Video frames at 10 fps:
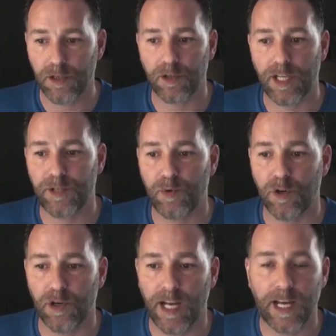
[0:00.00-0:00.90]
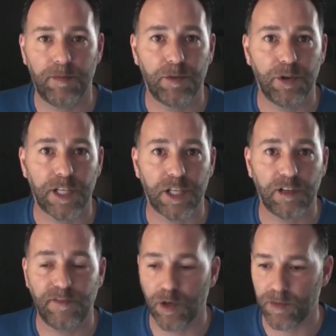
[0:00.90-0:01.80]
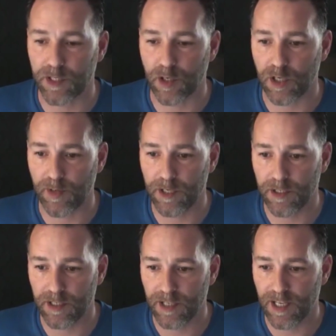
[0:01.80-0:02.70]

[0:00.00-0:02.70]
So that's what um, your digital formula is all about.